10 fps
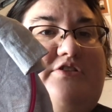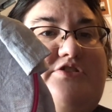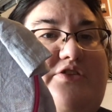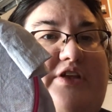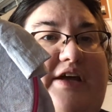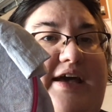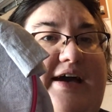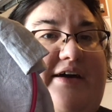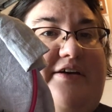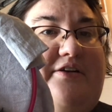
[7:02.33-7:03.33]
So then I
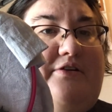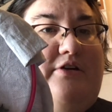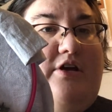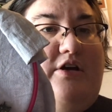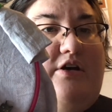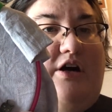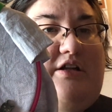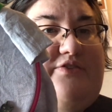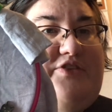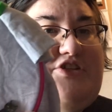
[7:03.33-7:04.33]
added all
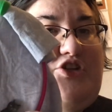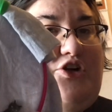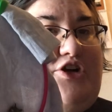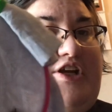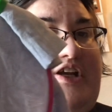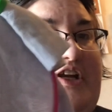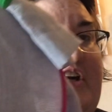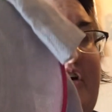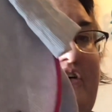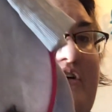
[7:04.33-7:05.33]
of this green
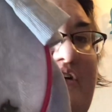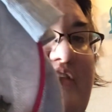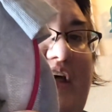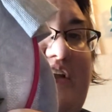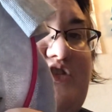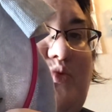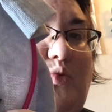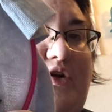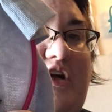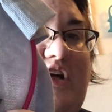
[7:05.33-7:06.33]
here. That is
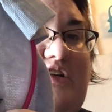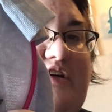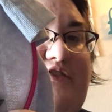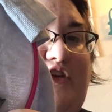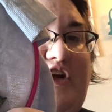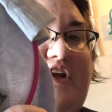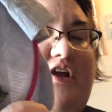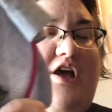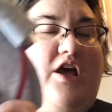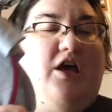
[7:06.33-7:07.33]
one color of green.
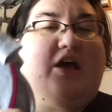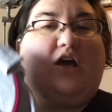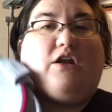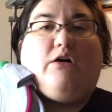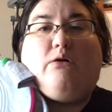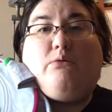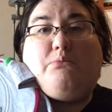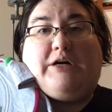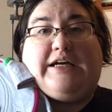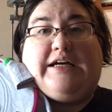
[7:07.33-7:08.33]
And oh
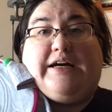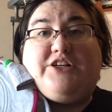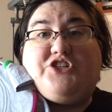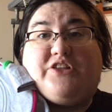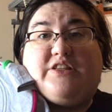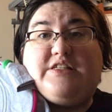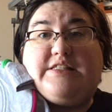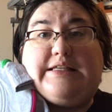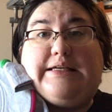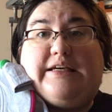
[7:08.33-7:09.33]
my gosh, did this
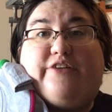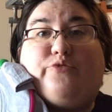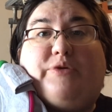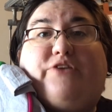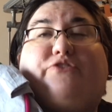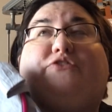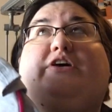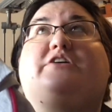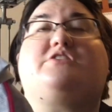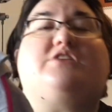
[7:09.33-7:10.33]
thing give me
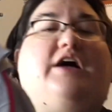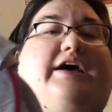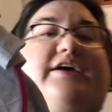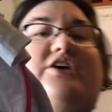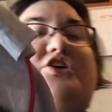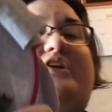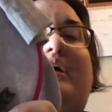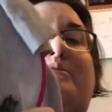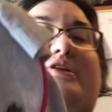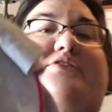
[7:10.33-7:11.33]
fits. I could
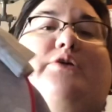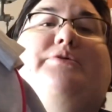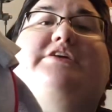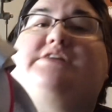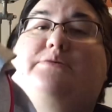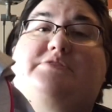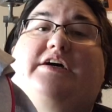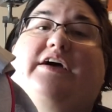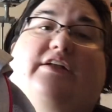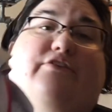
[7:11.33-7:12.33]
not believe how many times I
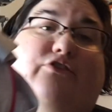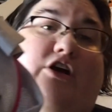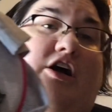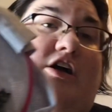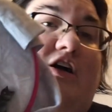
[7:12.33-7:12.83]
had to frog.